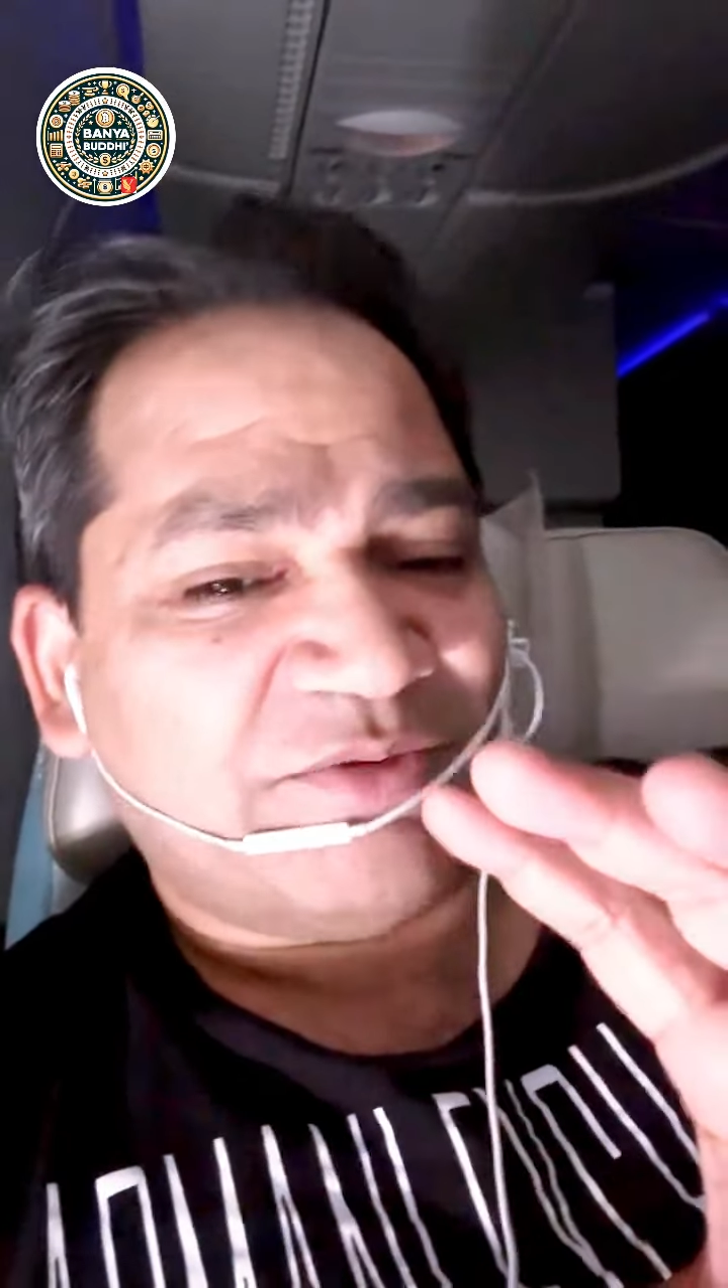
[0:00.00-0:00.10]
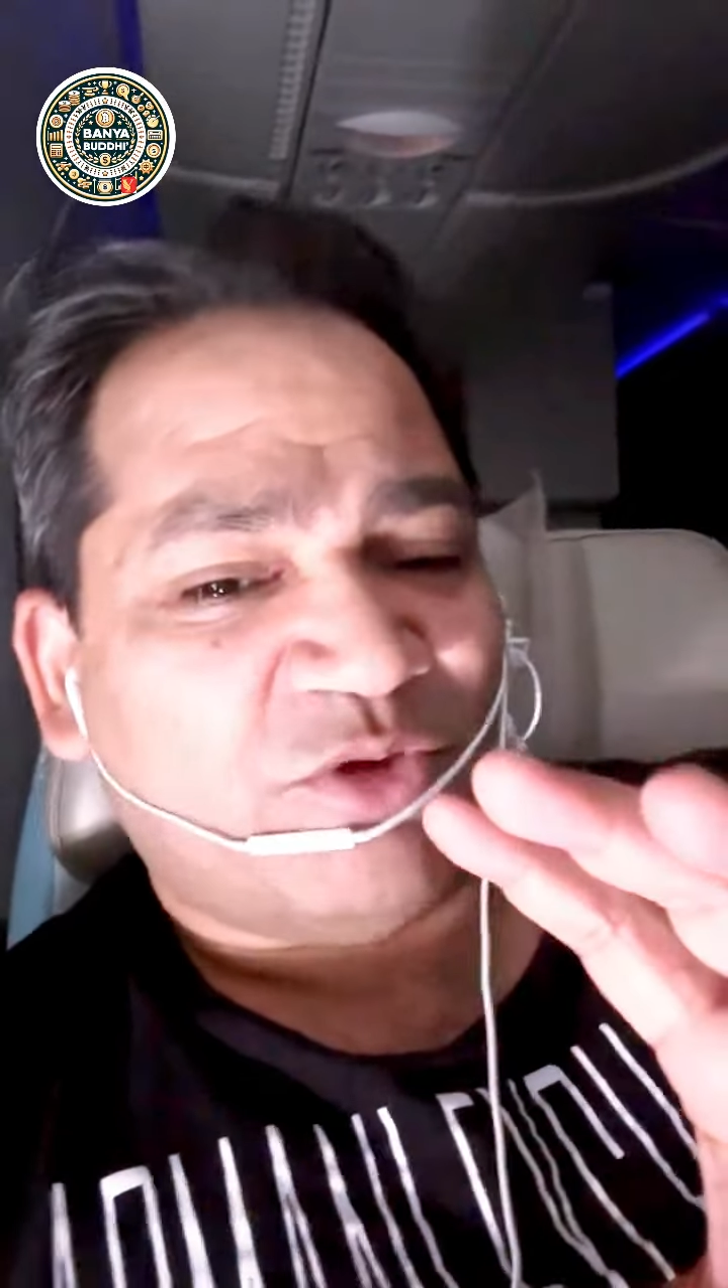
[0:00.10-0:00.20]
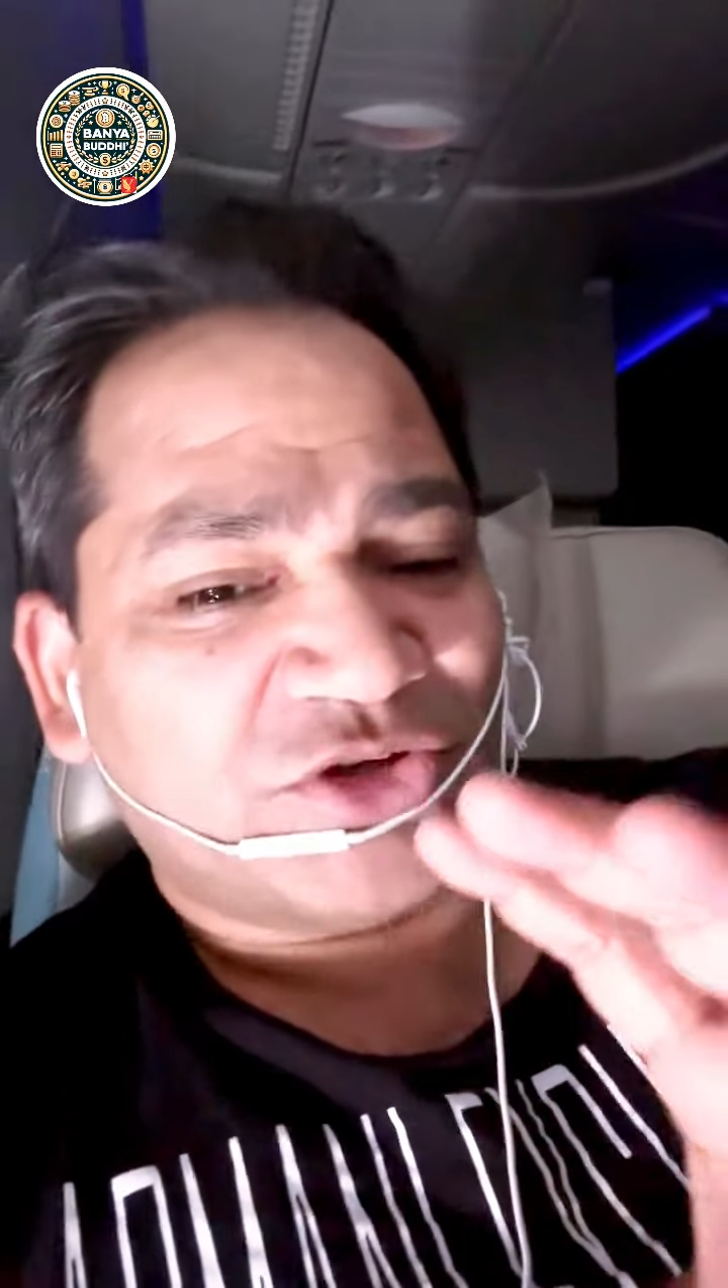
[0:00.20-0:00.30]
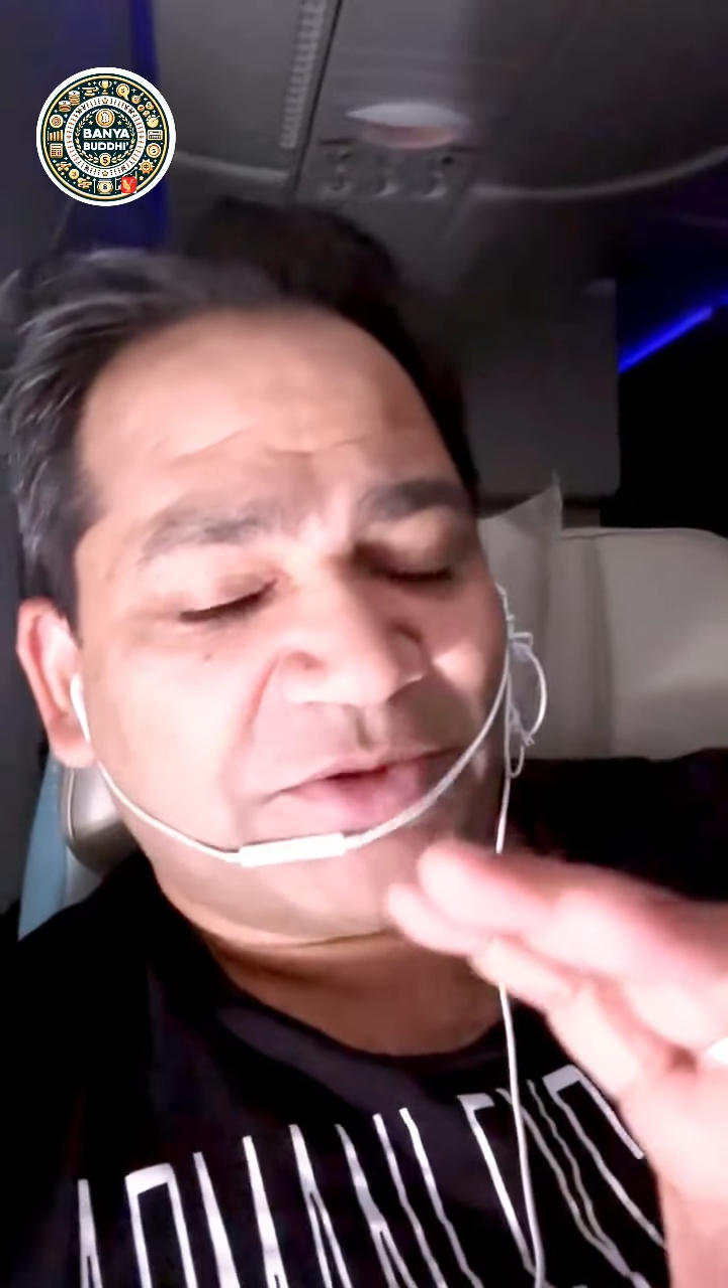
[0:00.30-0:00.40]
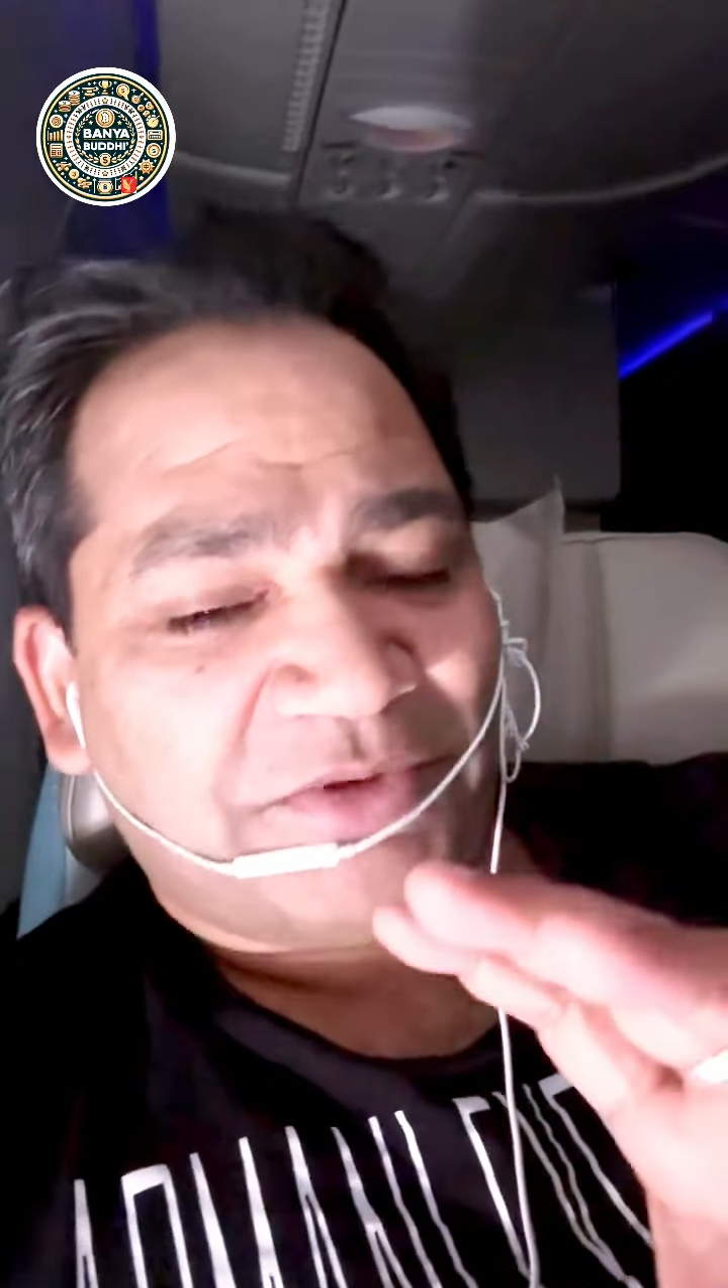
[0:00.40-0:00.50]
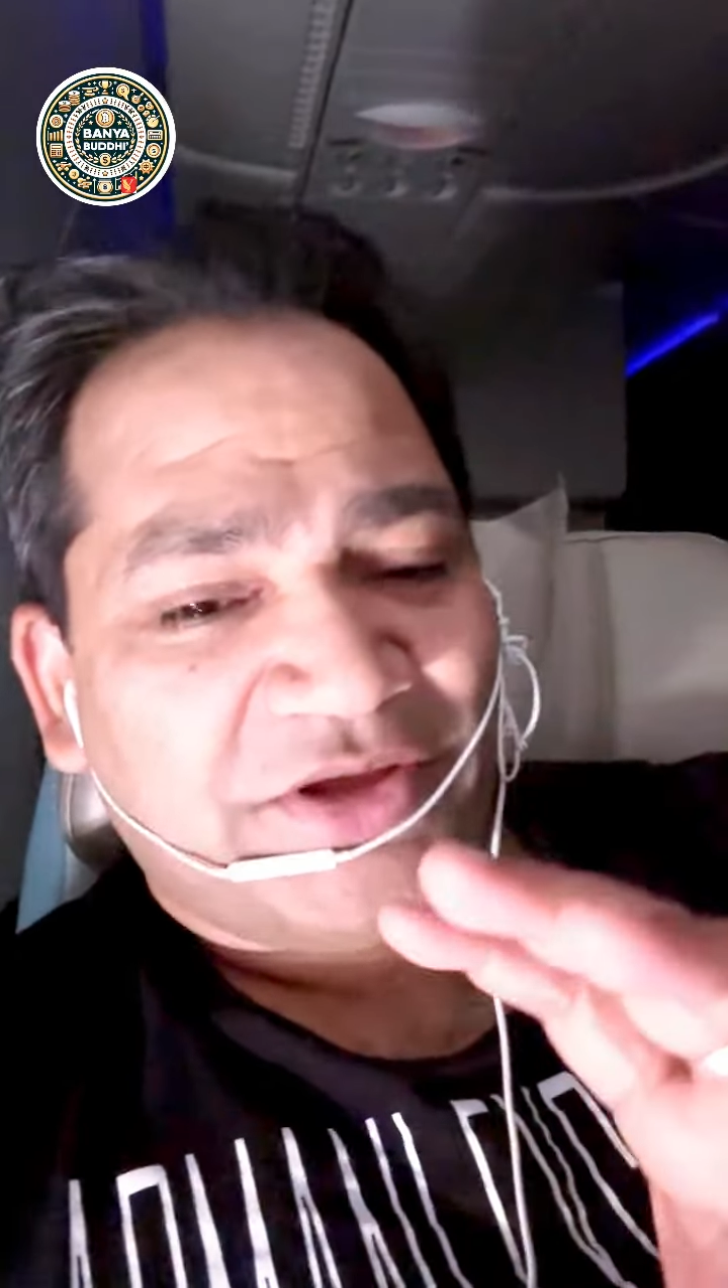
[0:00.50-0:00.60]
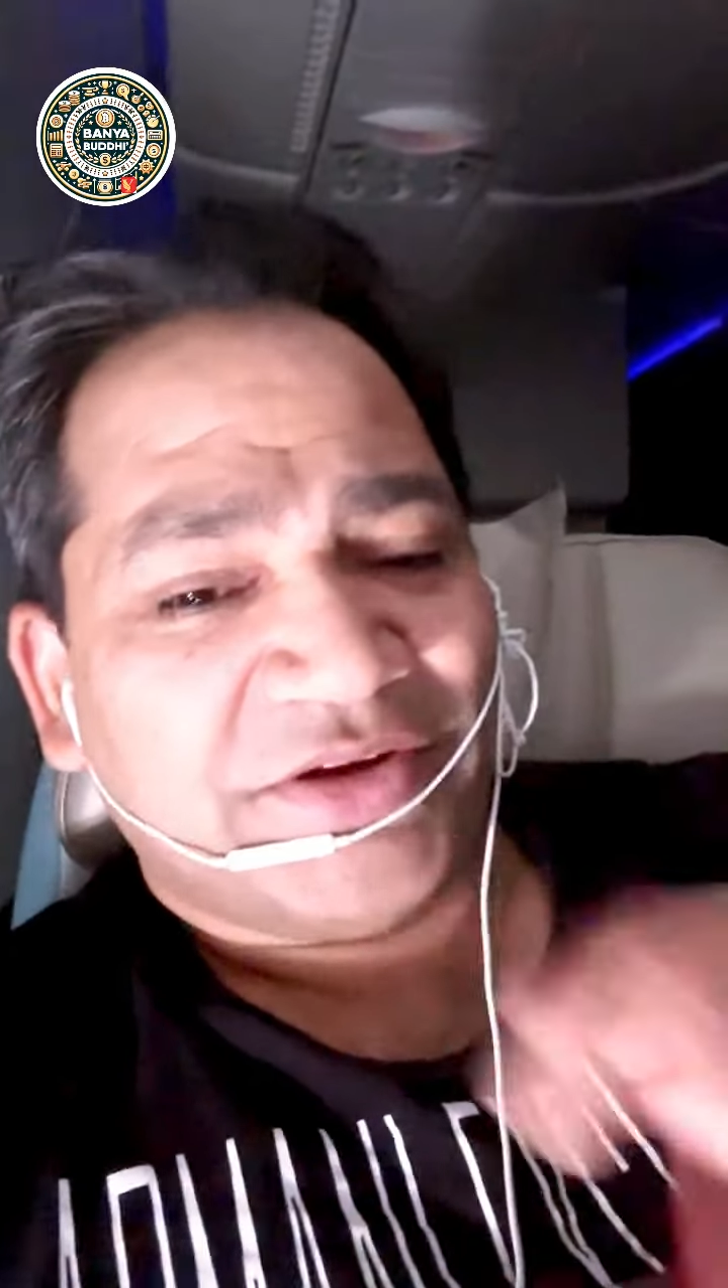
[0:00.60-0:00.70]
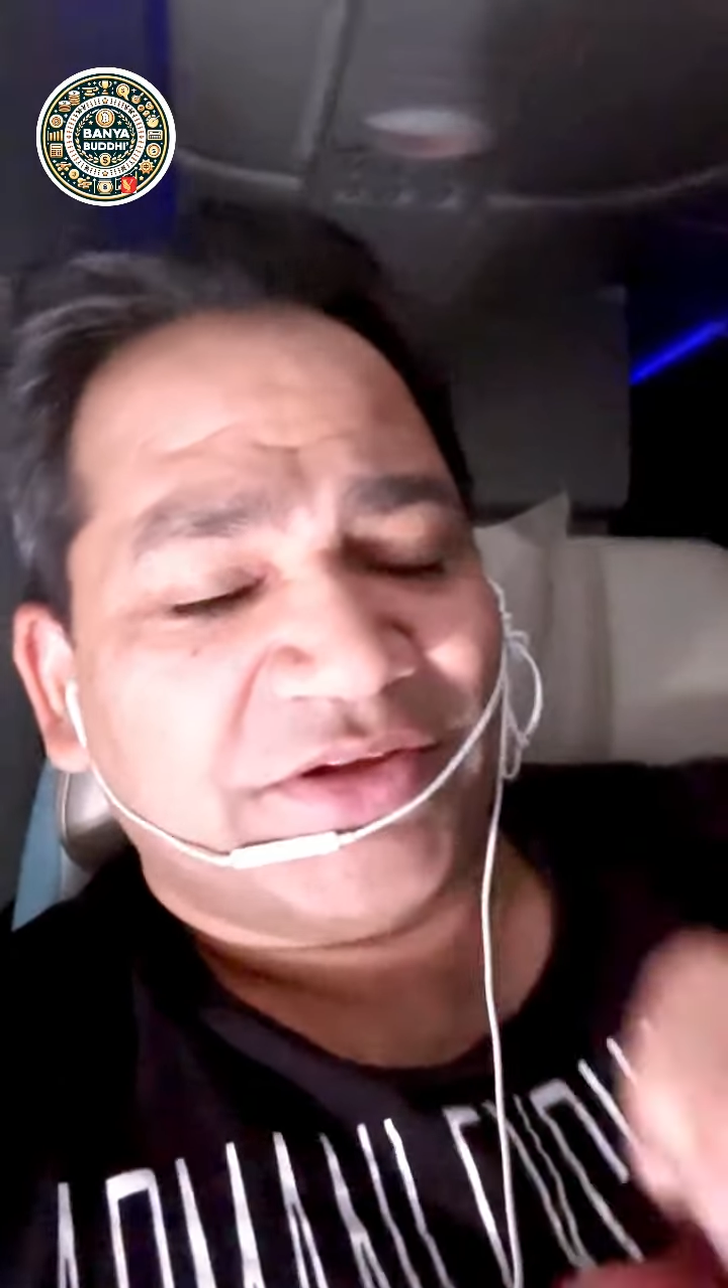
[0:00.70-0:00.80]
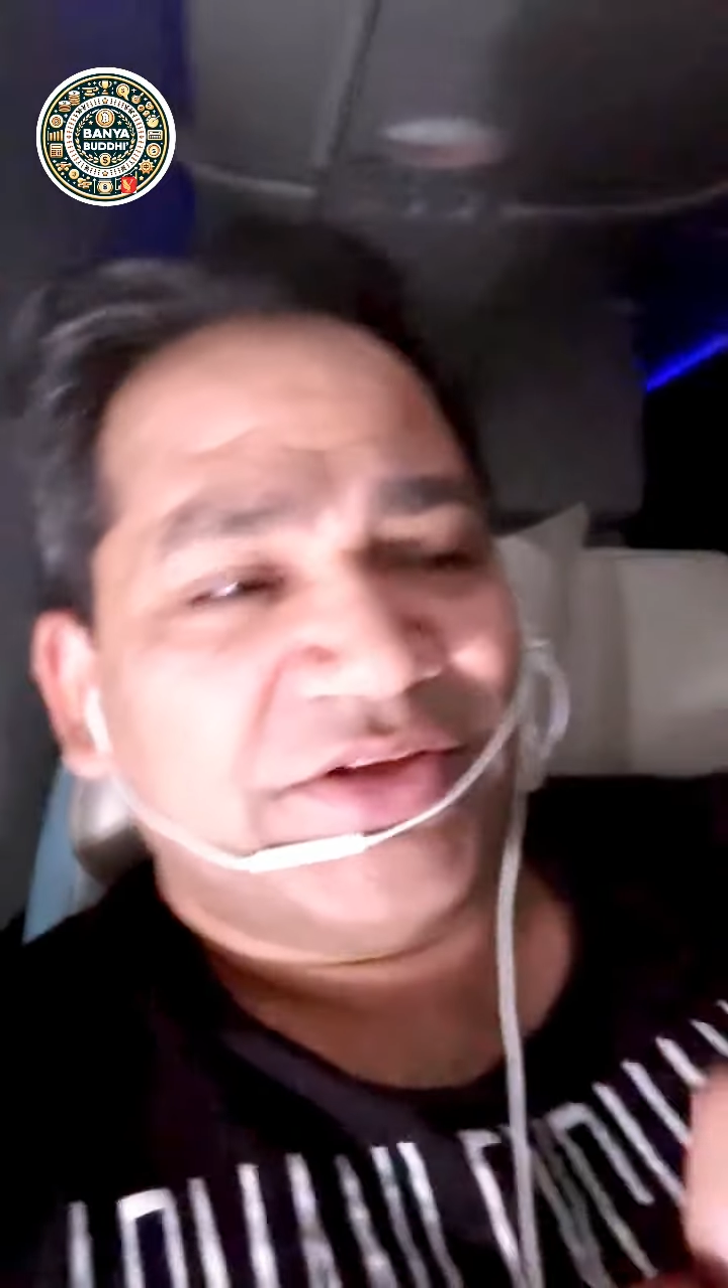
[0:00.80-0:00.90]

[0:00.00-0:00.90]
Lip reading: concept here.